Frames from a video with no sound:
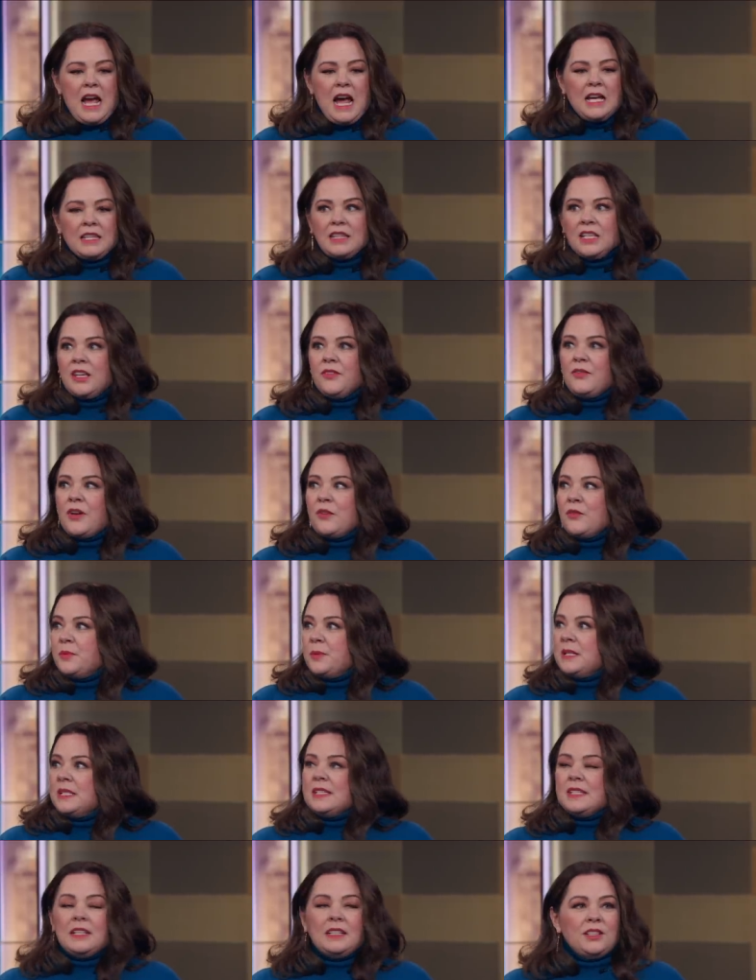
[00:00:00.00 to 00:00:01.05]
I think if
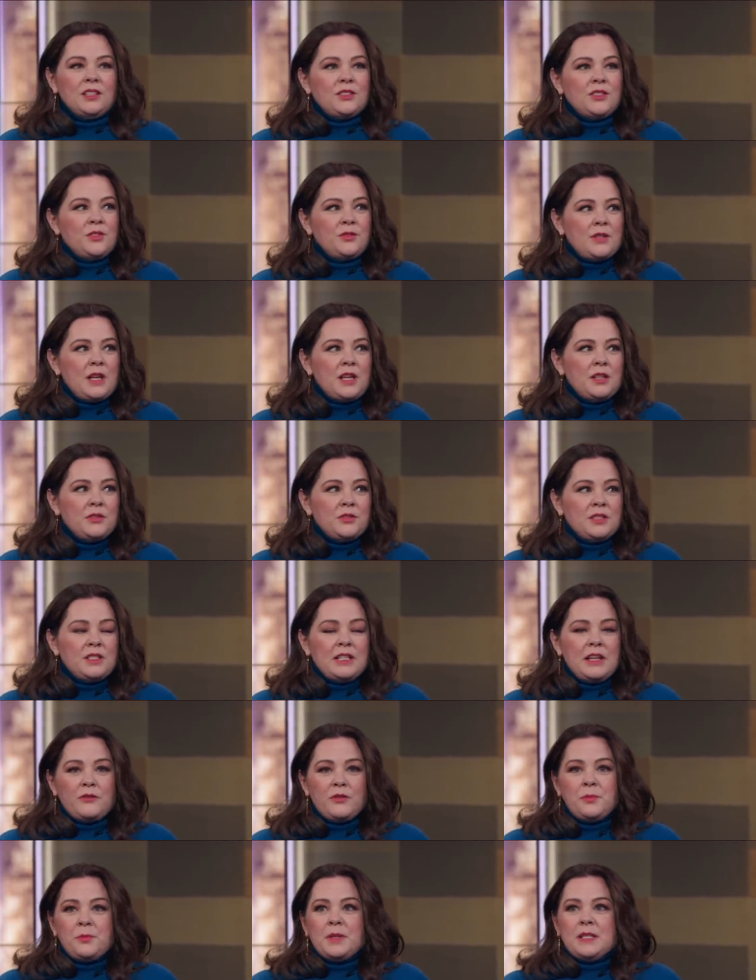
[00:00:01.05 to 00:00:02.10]
everybody's getting two dollars and
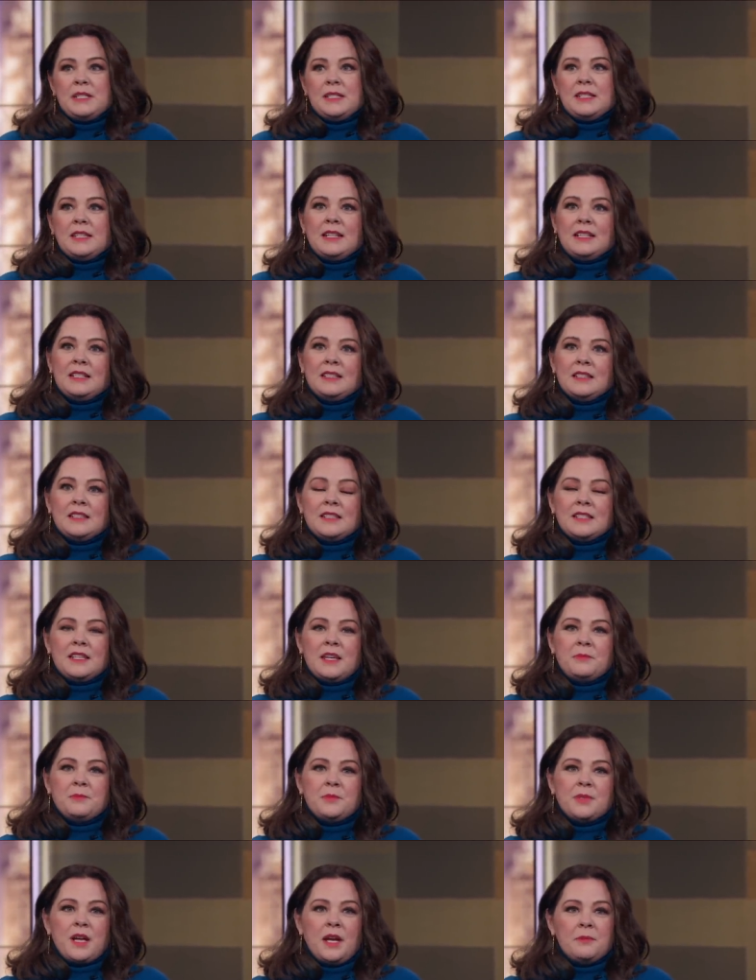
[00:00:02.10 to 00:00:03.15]
everybody's getting the
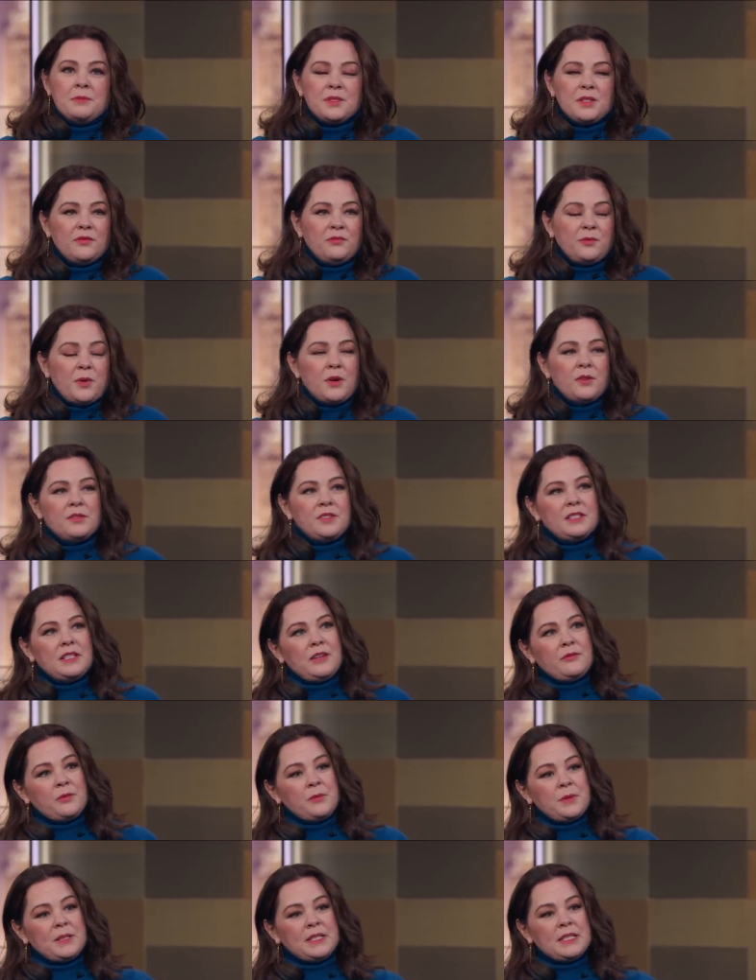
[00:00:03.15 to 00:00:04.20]
same types of parts and
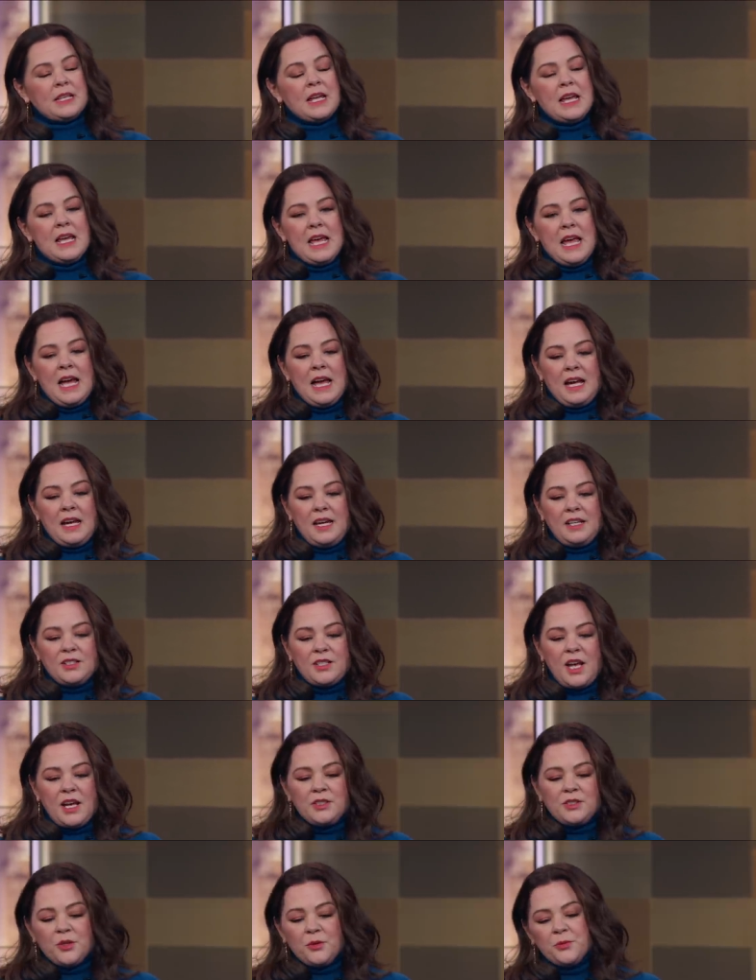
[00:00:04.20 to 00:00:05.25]
everybody's, I,
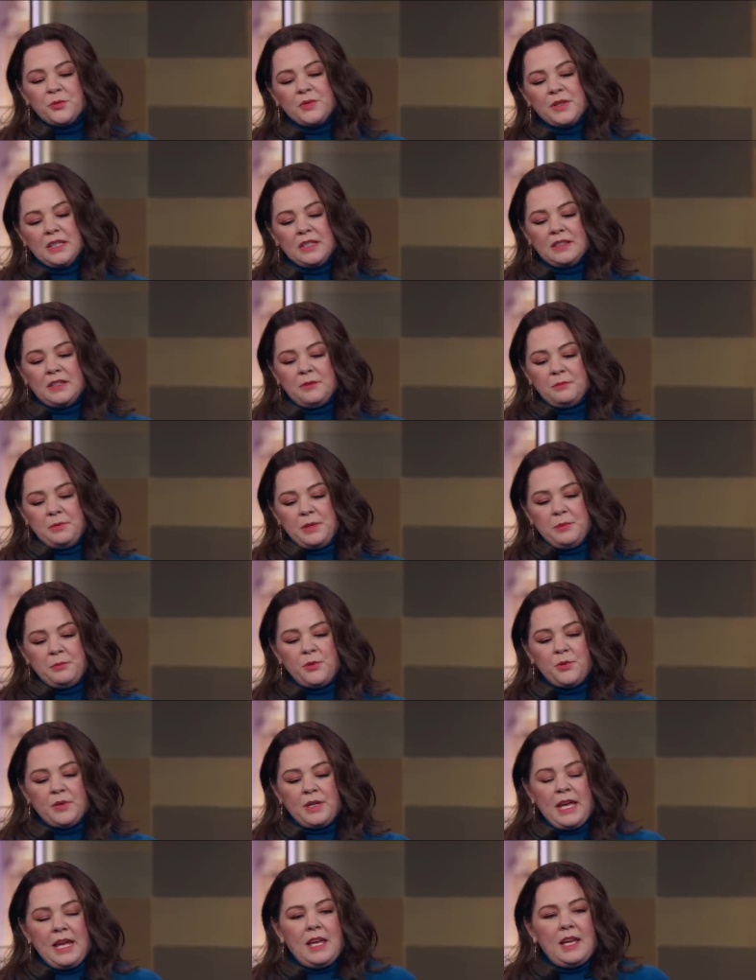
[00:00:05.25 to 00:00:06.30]
I don't think that
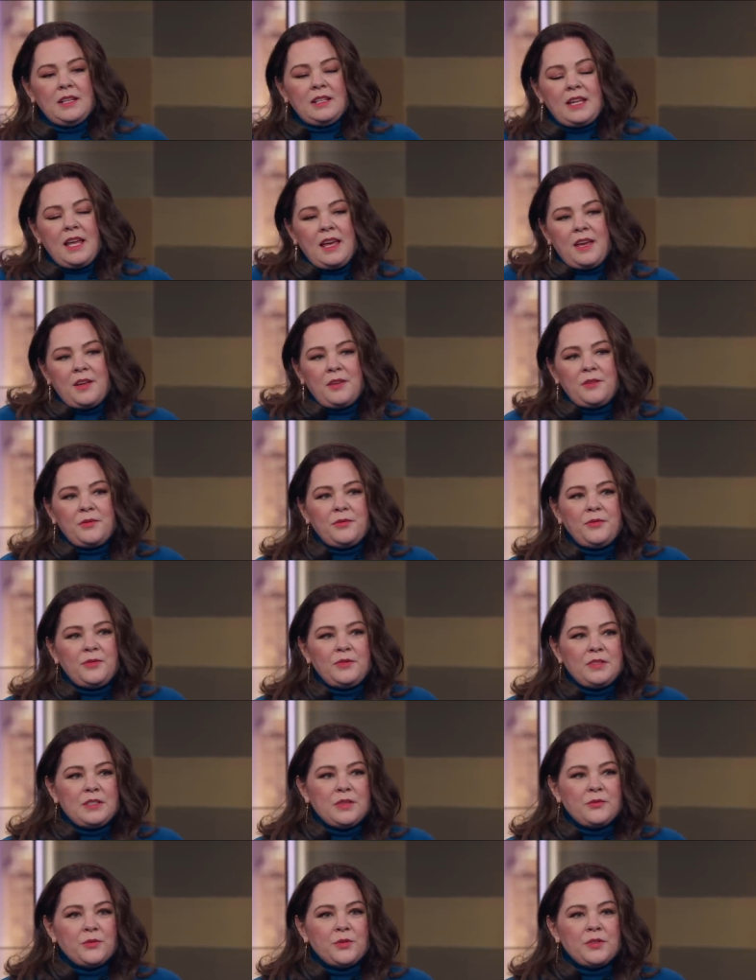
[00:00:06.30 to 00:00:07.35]
people can't have
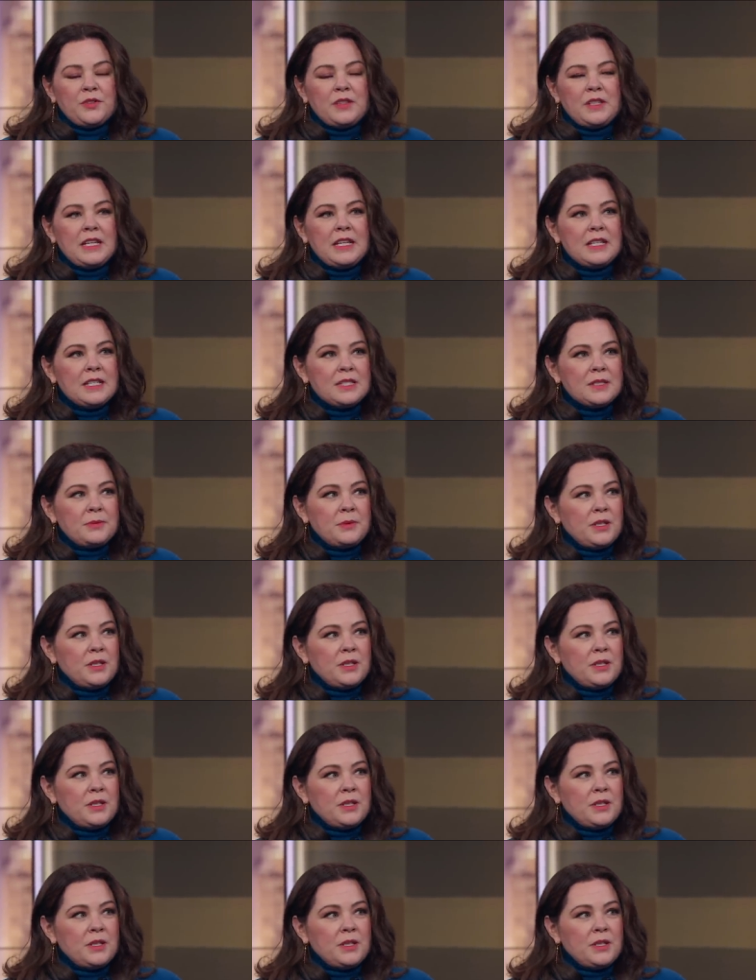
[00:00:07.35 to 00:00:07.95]
different things.